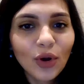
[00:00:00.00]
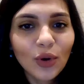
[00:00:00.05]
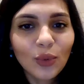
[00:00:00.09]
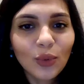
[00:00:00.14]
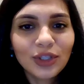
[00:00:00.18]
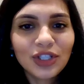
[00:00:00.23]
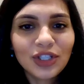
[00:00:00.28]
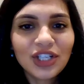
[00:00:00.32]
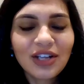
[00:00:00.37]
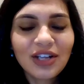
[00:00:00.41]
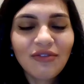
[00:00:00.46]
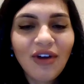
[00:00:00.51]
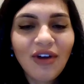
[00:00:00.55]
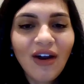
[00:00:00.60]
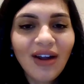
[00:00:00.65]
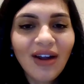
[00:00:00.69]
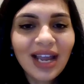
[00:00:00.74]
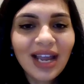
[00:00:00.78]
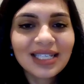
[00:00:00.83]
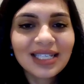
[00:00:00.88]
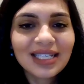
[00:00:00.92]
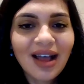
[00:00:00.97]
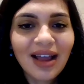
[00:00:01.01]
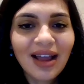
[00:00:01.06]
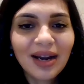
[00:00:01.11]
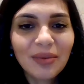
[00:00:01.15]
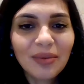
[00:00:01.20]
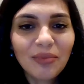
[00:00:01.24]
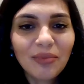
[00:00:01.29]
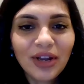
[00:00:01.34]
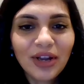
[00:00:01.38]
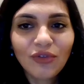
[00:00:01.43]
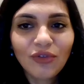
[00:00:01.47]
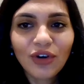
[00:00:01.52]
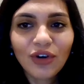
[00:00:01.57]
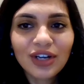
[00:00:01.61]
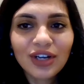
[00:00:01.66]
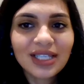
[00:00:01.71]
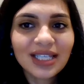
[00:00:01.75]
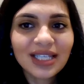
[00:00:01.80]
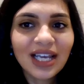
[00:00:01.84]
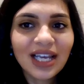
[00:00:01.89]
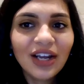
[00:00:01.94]
which is a very exciting bit for us
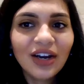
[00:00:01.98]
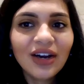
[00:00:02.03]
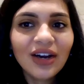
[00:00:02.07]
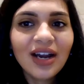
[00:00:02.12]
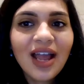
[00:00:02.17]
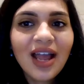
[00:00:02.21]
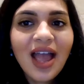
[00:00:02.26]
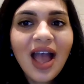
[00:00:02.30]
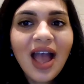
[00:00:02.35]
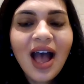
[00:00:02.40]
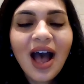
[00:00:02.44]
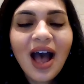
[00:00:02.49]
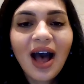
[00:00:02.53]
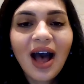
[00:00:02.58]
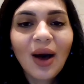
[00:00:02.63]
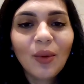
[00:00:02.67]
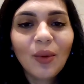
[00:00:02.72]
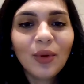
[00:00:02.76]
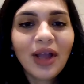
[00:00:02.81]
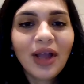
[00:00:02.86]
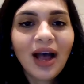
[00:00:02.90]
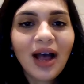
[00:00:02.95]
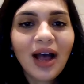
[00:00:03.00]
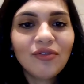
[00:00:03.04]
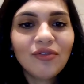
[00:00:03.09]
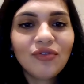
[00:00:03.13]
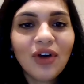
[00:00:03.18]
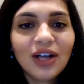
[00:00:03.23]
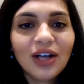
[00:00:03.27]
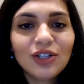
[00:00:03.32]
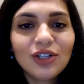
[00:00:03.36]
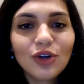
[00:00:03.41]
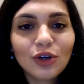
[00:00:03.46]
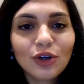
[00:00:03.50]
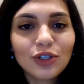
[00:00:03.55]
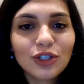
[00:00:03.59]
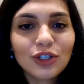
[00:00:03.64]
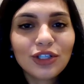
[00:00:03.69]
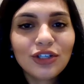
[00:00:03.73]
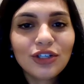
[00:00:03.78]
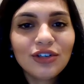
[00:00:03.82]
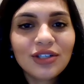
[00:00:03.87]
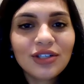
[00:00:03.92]
here. Uh, we have uh, Dr.
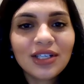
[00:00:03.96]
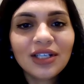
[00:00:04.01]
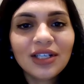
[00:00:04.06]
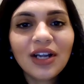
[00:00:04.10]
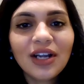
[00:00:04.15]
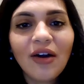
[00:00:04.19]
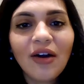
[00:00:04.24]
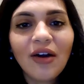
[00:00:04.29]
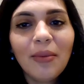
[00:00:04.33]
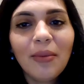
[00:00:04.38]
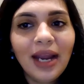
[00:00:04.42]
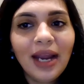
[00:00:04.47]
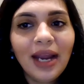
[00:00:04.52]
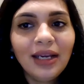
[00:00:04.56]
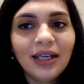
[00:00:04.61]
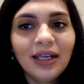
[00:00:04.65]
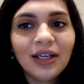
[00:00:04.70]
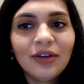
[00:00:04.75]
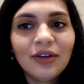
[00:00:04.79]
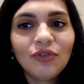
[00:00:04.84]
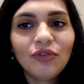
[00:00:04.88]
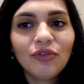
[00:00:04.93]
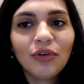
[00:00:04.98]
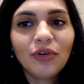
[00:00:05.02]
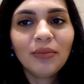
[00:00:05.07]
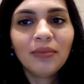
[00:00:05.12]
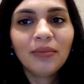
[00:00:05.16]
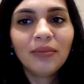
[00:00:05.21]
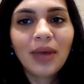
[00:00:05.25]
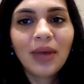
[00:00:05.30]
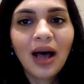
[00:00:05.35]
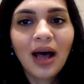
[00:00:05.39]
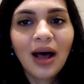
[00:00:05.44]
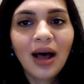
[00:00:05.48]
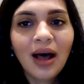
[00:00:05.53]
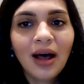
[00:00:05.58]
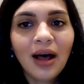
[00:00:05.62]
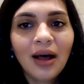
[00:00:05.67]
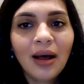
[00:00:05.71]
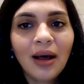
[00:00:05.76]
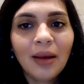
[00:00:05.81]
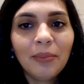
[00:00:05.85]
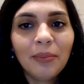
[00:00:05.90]
Susan Karamanian from
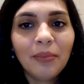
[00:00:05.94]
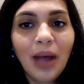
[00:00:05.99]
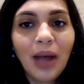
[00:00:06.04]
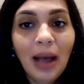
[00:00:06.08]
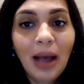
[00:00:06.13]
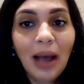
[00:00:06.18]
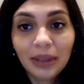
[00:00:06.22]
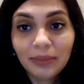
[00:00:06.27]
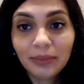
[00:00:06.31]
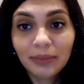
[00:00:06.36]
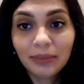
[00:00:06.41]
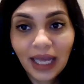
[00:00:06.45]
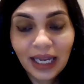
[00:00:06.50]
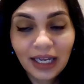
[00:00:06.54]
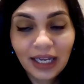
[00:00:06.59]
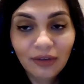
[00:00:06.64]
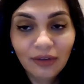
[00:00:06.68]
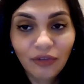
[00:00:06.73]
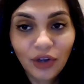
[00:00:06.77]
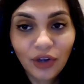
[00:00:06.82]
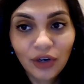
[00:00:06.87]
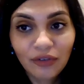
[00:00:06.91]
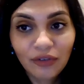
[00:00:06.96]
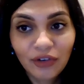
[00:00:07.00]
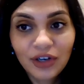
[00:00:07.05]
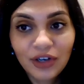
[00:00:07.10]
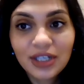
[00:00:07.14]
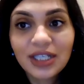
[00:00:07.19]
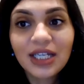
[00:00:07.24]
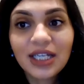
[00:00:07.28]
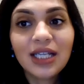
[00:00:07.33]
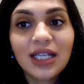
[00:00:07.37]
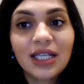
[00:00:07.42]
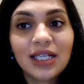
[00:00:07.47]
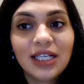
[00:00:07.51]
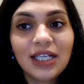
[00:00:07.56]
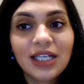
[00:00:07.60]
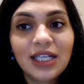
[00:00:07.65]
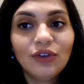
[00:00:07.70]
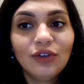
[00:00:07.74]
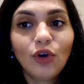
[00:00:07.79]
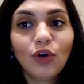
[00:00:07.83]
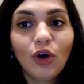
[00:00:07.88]
uh, Hamad bin Khalifa University, the Dean
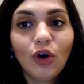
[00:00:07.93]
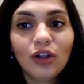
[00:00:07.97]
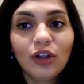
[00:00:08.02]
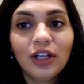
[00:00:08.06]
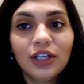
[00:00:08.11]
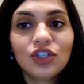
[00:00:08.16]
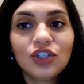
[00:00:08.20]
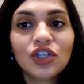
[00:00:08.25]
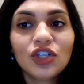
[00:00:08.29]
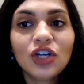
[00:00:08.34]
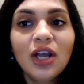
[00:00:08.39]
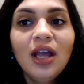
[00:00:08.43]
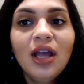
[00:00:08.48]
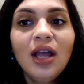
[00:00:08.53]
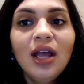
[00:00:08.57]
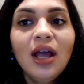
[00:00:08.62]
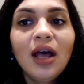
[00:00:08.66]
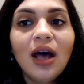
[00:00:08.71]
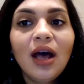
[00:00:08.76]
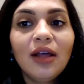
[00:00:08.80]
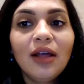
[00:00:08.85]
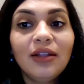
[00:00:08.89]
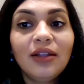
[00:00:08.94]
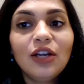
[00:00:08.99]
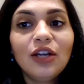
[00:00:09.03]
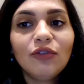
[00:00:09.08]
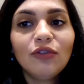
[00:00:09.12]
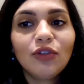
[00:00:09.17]
of College, uh, the Dean of the